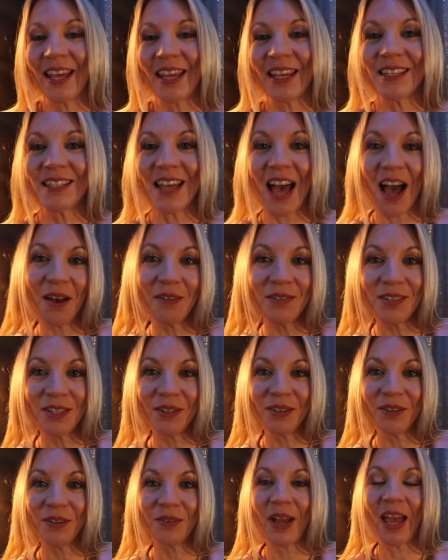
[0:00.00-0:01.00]
is how
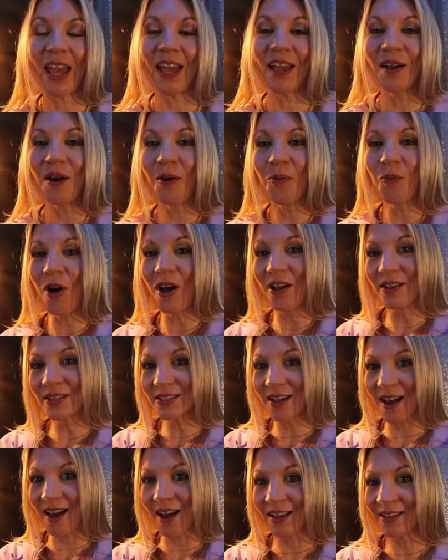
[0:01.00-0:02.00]
to hang a wall
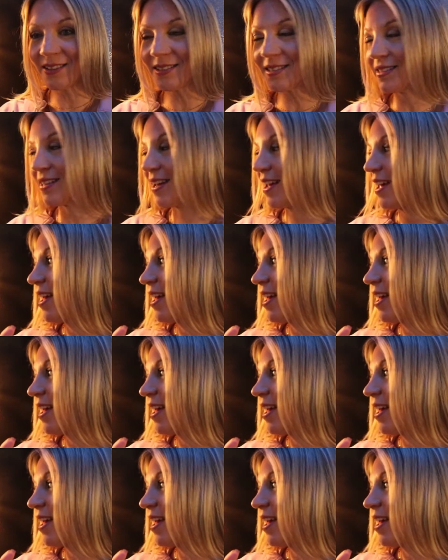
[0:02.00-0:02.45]
sconce,